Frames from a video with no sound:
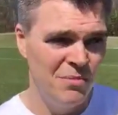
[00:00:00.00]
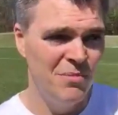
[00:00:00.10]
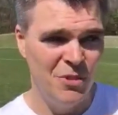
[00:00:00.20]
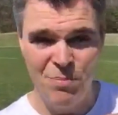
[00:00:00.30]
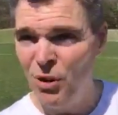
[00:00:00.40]

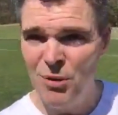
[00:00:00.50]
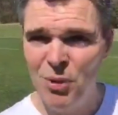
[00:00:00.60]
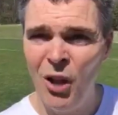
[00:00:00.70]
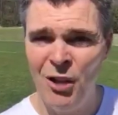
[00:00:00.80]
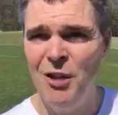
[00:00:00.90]
to put it
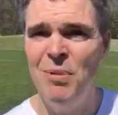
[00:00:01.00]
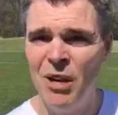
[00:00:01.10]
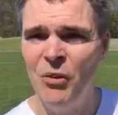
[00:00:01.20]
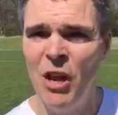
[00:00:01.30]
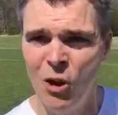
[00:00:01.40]
bluntly,
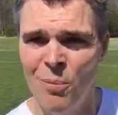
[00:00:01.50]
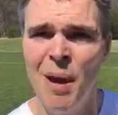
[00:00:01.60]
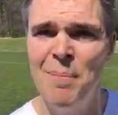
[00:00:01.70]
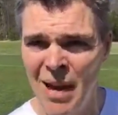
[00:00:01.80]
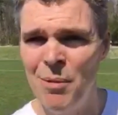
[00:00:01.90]
because they hurt
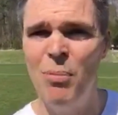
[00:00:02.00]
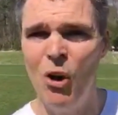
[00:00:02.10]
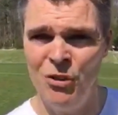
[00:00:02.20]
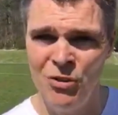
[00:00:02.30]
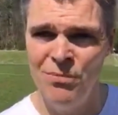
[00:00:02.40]
my man
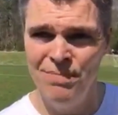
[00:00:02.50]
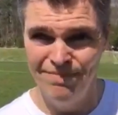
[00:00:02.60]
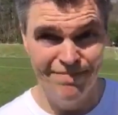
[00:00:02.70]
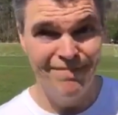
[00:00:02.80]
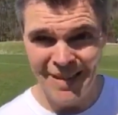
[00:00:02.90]
parts.
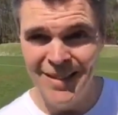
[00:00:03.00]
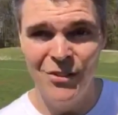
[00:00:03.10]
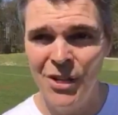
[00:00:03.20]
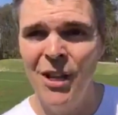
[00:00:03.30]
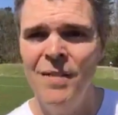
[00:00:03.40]

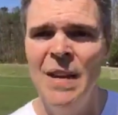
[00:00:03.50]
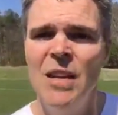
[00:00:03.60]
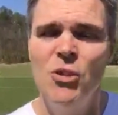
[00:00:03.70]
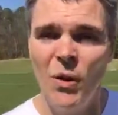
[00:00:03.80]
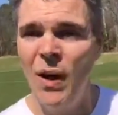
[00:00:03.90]
Okay,
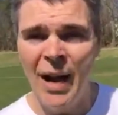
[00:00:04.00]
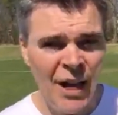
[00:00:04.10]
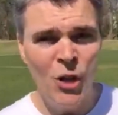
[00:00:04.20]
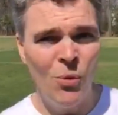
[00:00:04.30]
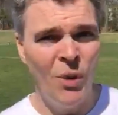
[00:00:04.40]
so I
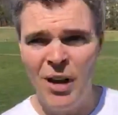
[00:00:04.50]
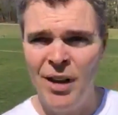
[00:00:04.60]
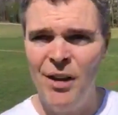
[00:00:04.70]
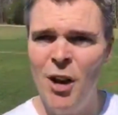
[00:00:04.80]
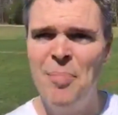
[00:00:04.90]
don't
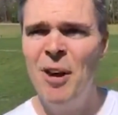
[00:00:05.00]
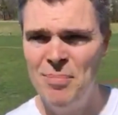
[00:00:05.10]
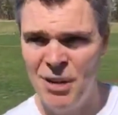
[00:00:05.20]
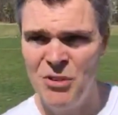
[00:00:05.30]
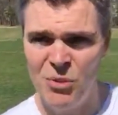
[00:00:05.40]
ride upright
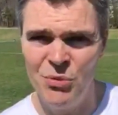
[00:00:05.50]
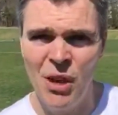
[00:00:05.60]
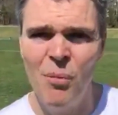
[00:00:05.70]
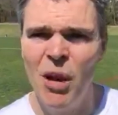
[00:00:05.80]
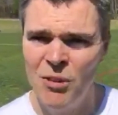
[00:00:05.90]
bicycles.
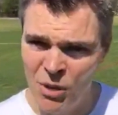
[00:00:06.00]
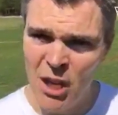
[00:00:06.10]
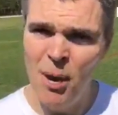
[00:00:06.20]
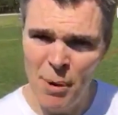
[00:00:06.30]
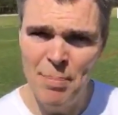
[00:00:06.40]
I ride
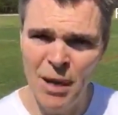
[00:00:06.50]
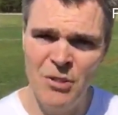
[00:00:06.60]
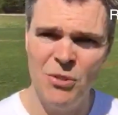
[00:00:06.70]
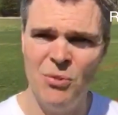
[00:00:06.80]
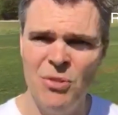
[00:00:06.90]
recumbent
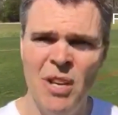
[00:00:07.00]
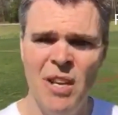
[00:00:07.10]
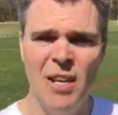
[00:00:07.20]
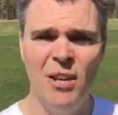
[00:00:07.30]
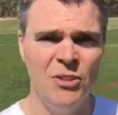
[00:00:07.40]
bicycles.
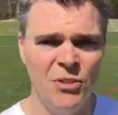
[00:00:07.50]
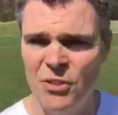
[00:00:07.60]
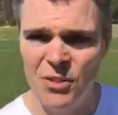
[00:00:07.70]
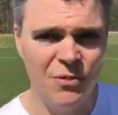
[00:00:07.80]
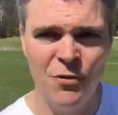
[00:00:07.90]
Now, it's
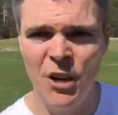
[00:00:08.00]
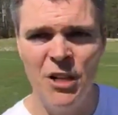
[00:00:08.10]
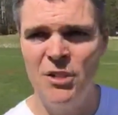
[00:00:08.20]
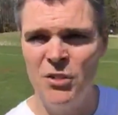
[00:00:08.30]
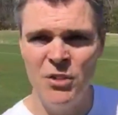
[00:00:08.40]
funny,
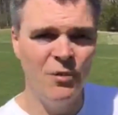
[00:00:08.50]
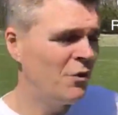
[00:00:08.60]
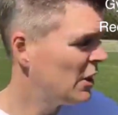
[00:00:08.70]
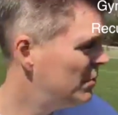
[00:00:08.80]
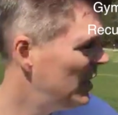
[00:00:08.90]
it doesn't
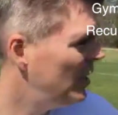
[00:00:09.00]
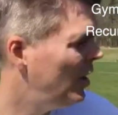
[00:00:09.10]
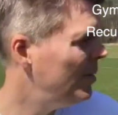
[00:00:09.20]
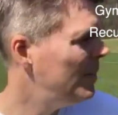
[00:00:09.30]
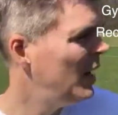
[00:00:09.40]
affect me
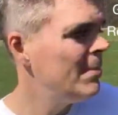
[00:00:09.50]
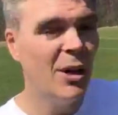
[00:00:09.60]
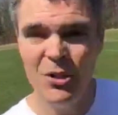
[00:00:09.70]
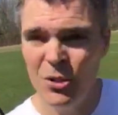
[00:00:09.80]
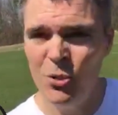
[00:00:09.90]
on my
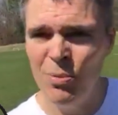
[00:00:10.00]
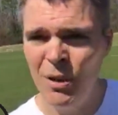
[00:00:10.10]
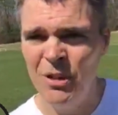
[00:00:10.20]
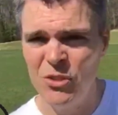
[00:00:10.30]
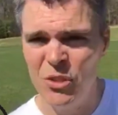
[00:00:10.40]
bicycle,
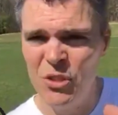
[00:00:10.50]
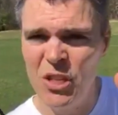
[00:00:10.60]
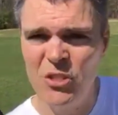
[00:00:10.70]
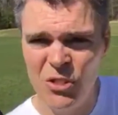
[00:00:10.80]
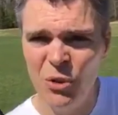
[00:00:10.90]
probably because the
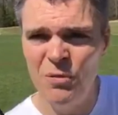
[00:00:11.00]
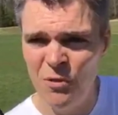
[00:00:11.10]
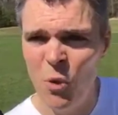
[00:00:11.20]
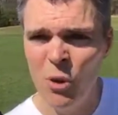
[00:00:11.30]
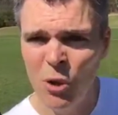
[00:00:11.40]
seat's tilted
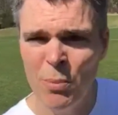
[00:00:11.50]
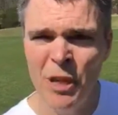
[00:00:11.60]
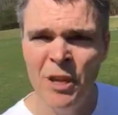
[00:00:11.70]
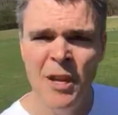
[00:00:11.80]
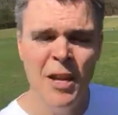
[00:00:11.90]
forward a little
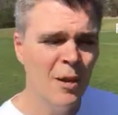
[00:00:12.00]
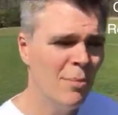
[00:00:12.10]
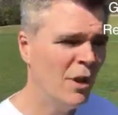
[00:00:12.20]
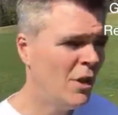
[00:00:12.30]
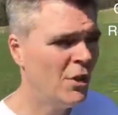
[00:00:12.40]
bit,
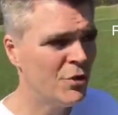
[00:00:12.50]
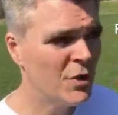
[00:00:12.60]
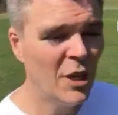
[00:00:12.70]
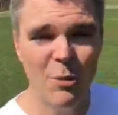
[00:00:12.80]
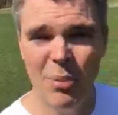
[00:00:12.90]
but on those
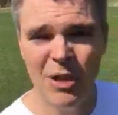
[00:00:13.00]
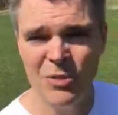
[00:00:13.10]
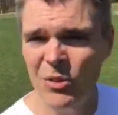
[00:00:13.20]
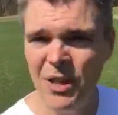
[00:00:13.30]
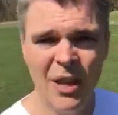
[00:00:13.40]
recumbent
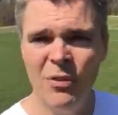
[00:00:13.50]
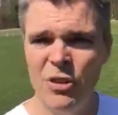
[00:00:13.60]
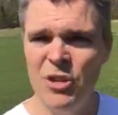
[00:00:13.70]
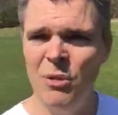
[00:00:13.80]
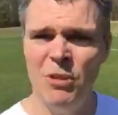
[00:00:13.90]
bikes they have in
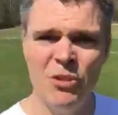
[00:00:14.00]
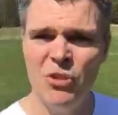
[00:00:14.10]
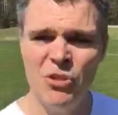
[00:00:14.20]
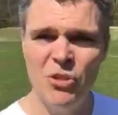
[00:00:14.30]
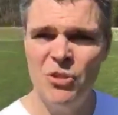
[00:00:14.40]
the gym, it's
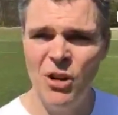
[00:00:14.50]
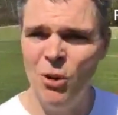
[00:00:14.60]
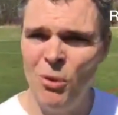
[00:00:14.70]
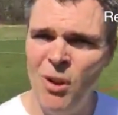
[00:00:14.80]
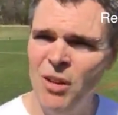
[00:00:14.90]
just
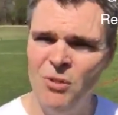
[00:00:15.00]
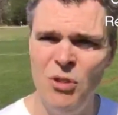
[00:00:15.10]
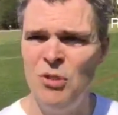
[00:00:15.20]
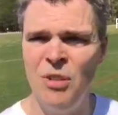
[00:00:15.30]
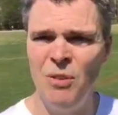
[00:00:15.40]
terrible. I
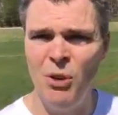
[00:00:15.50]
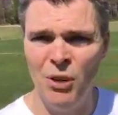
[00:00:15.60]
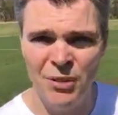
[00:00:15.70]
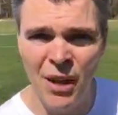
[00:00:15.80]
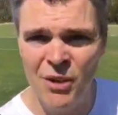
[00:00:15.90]
usually have to go to
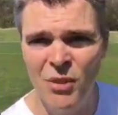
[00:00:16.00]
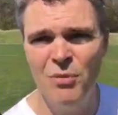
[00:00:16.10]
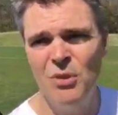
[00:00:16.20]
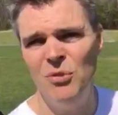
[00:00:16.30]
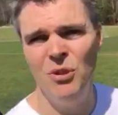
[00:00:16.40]
the doctor
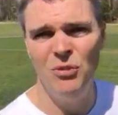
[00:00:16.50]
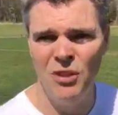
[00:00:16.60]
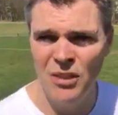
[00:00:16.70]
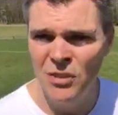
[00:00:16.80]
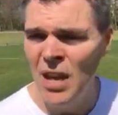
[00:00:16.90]
after using those
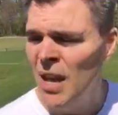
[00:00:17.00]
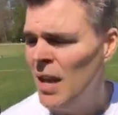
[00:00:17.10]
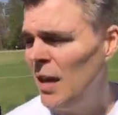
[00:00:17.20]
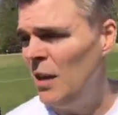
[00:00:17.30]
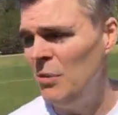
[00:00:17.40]
things.
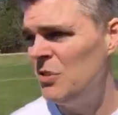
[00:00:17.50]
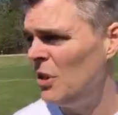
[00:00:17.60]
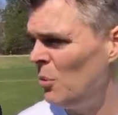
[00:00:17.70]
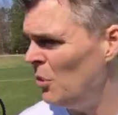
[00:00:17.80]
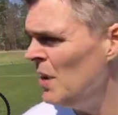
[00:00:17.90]
It's
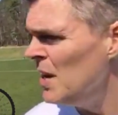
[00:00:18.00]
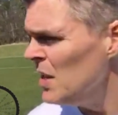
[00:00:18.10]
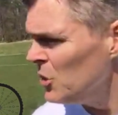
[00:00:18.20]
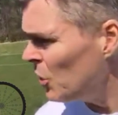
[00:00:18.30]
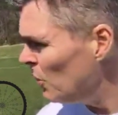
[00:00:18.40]
terrible.
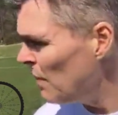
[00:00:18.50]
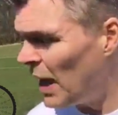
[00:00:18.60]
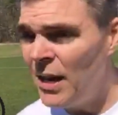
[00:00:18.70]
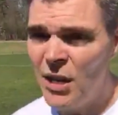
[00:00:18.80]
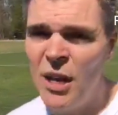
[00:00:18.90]
So
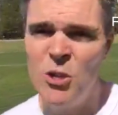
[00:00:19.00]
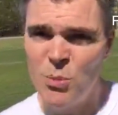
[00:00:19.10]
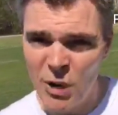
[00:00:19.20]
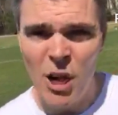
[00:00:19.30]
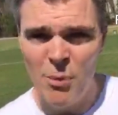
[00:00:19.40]
I use a
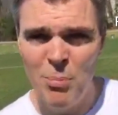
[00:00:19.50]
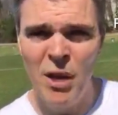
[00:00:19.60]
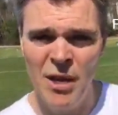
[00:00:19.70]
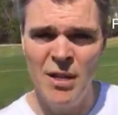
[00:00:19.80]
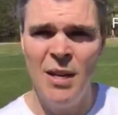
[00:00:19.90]
recumbent
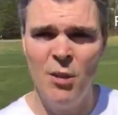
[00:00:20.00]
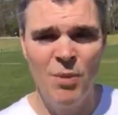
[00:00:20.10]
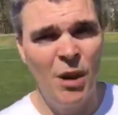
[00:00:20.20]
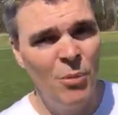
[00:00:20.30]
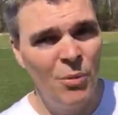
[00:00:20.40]
bike. Now, the
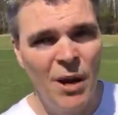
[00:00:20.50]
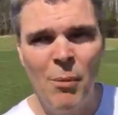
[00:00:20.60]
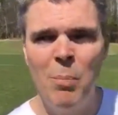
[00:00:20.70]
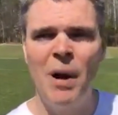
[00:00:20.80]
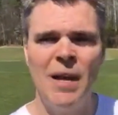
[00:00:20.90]
problem with the
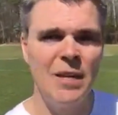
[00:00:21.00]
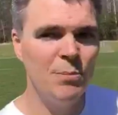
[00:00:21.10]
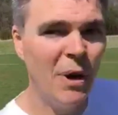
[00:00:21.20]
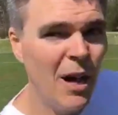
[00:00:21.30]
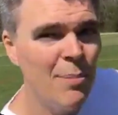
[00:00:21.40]
recumbent bike is my